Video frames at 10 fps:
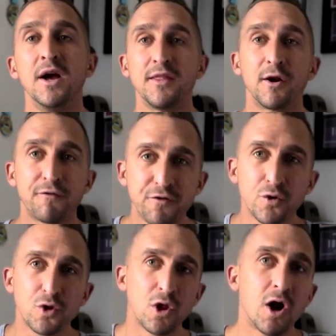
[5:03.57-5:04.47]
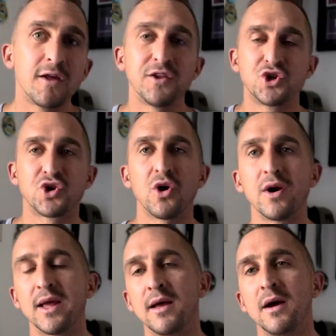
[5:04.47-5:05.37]
that are further along in the
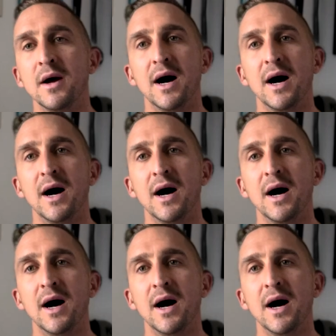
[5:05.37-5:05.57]
journey,